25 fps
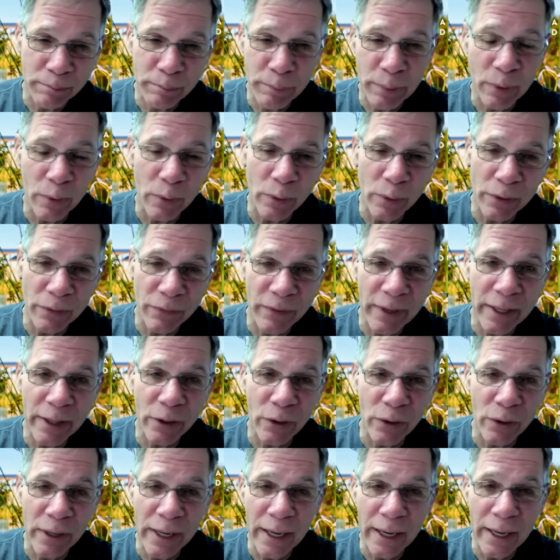pull the
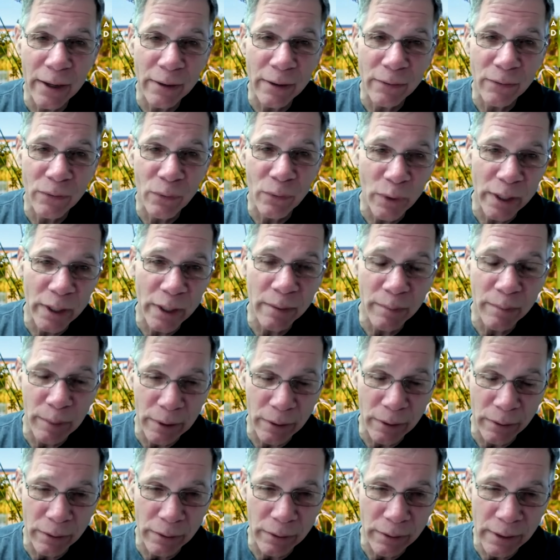feather out of one
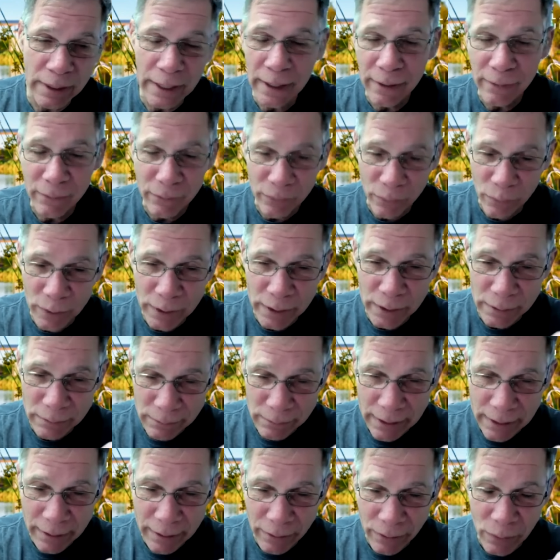bird out of one
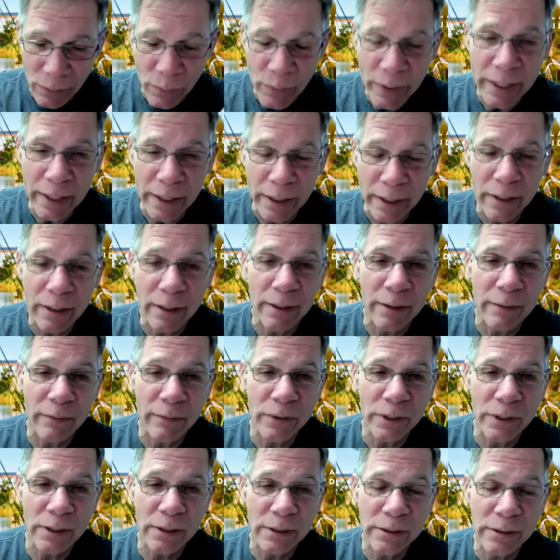out of the wing of
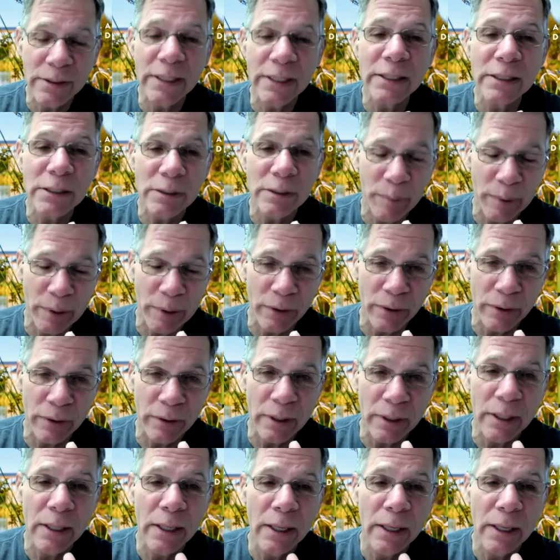the deceased bird